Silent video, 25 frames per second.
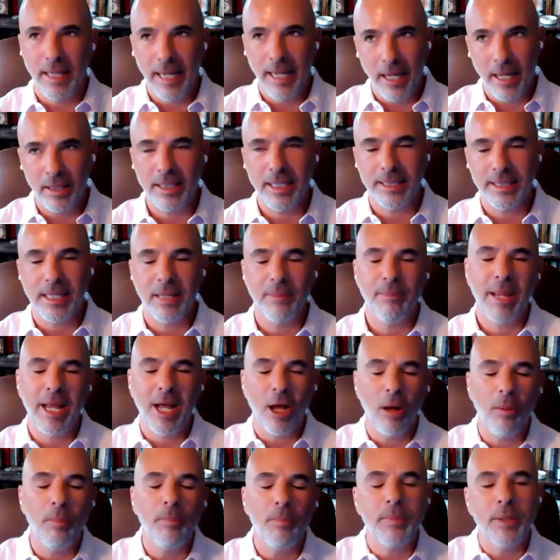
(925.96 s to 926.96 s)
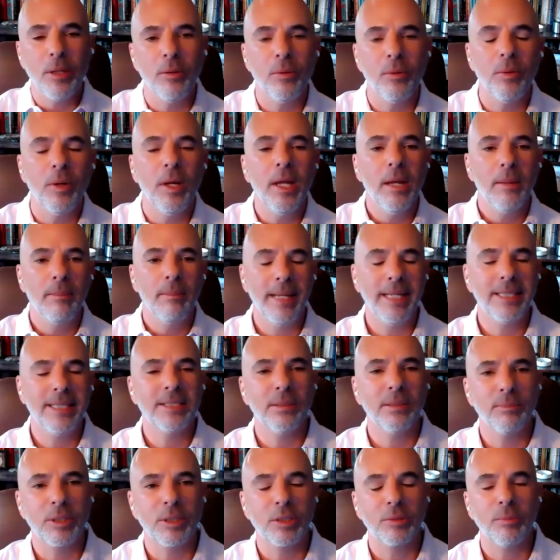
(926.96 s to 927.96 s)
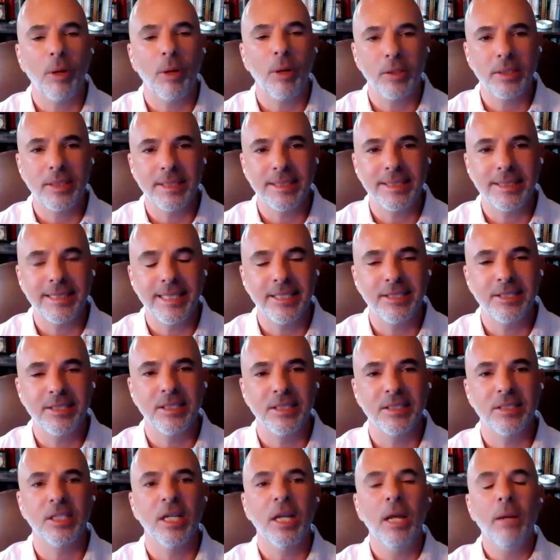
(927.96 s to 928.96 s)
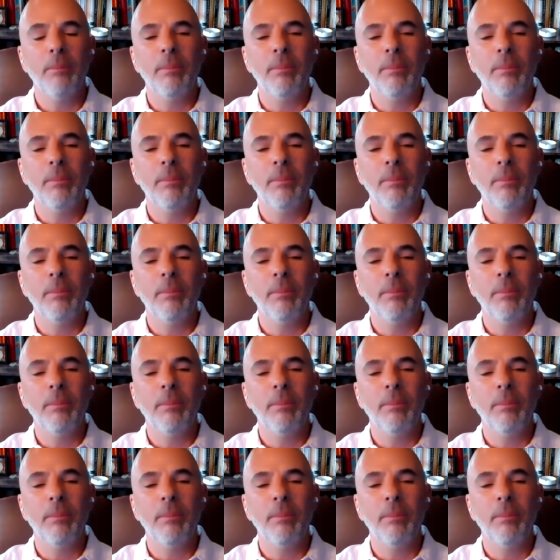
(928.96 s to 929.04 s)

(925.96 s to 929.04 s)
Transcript: let them help you make some smart decisions